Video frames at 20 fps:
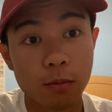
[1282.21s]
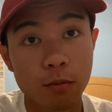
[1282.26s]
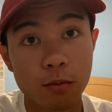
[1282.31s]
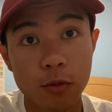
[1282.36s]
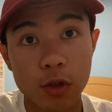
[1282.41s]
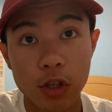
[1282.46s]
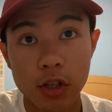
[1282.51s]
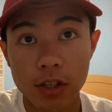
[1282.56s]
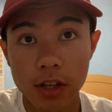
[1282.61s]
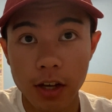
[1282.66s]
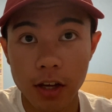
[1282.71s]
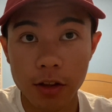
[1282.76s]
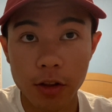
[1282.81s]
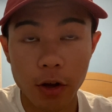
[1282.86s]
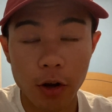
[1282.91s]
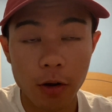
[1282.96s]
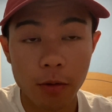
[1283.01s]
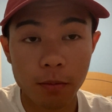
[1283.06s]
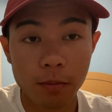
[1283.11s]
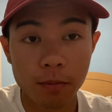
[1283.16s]
just hang in
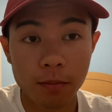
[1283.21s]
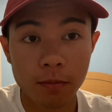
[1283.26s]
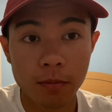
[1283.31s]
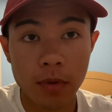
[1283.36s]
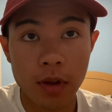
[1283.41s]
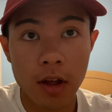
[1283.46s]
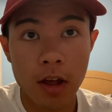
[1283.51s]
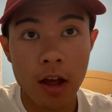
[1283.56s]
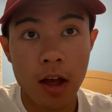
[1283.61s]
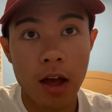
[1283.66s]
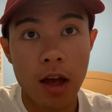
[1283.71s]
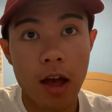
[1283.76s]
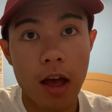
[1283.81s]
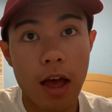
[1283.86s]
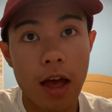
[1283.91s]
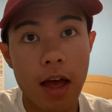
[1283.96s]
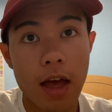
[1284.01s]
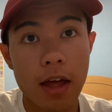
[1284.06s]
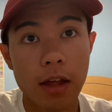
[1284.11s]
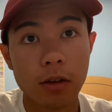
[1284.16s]
there
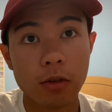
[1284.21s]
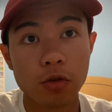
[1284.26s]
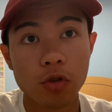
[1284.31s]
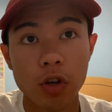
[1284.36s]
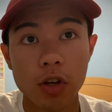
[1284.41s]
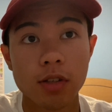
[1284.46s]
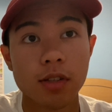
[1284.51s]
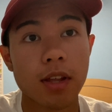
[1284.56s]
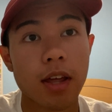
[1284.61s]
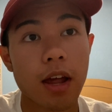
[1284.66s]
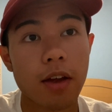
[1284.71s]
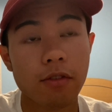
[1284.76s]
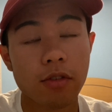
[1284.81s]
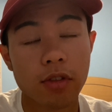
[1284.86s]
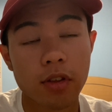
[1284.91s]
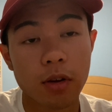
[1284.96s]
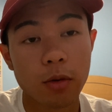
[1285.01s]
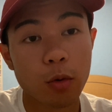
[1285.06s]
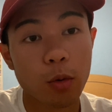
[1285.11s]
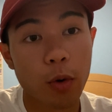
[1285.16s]
and trust that
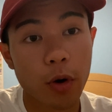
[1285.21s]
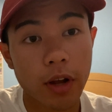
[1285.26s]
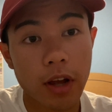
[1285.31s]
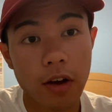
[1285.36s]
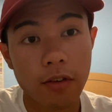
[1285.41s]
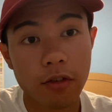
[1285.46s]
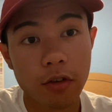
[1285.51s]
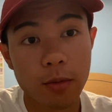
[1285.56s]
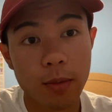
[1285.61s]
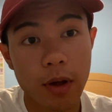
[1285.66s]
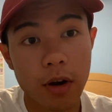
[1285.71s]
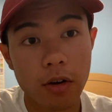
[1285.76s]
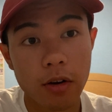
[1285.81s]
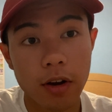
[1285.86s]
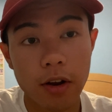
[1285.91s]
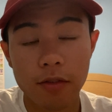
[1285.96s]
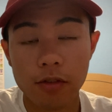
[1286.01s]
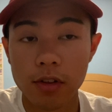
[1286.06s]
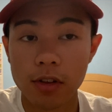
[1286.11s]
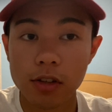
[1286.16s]
everything will work out for the better
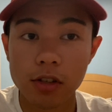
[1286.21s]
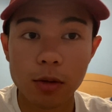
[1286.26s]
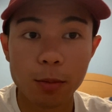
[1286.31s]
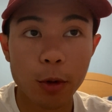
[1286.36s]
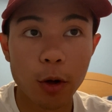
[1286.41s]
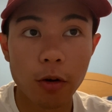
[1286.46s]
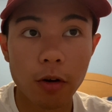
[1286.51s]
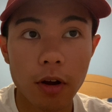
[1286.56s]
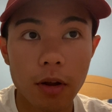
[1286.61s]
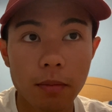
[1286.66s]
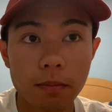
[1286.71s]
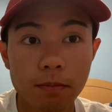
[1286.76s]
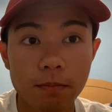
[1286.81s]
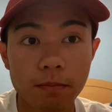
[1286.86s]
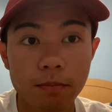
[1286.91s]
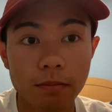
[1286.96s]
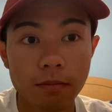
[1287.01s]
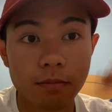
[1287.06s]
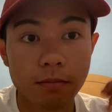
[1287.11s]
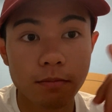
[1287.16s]
and everything's gonna be all right.
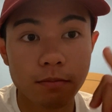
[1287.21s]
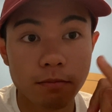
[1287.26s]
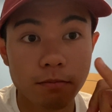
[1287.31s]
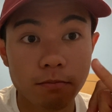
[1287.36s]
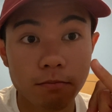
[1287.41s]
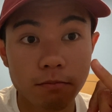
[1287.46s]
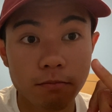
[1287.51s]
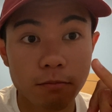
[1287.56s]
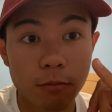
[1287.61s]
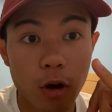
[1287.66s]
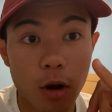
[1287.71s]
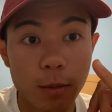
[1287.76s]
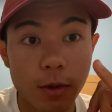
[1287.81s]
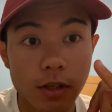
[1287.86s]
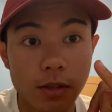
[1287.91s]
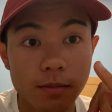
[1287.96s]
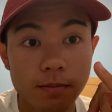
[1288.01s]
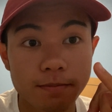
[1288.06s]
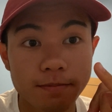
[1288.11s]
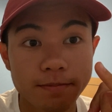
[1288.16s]

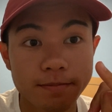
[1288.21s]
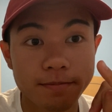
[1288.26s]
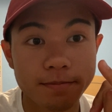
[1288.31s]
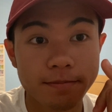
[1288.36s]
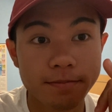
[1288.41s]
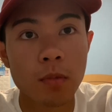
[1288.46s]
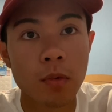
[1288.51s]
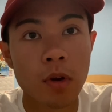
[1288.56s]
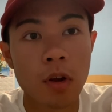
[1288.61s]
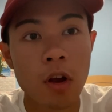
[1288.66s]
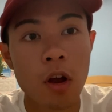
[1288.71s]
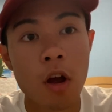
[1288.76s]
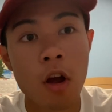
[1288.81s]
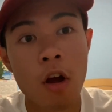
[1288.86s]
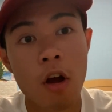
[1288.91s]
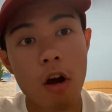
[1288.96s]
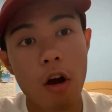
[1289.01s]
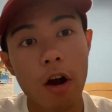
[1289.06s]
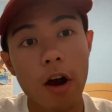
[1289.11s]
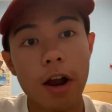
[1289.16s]
Promise.
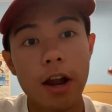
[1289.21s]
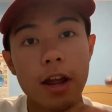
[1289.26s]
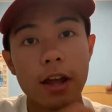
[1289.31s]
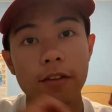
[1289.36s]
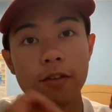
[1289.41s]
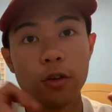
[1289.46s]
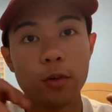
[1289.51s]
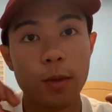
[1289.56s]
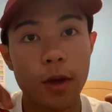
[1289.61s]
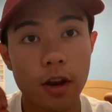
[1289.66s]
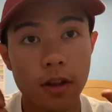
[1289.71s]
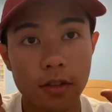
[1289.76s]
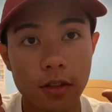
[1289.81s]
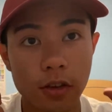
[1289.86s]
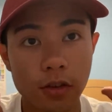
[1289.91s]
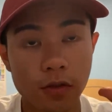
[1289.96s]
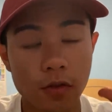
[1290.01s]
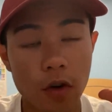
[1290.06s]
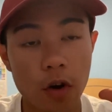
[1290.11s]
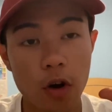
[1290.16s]
All right, if you made it
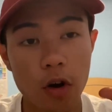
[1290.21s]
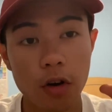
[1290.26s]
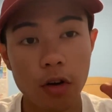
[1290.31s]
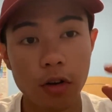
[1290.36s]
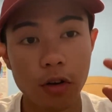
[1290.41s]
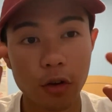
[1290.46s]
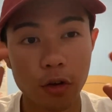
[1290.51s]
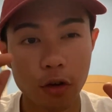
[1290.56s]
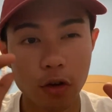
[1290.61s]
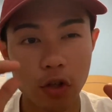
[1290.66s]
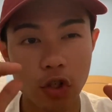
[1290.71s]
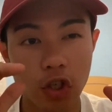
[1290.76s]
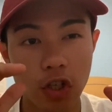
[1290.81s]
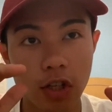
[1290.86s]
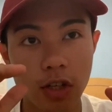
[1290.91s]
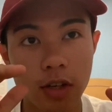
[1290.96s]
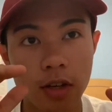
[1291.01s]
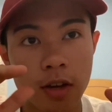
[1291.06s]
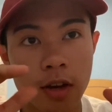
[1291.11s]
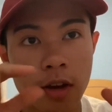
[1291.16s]
this far, you're a G.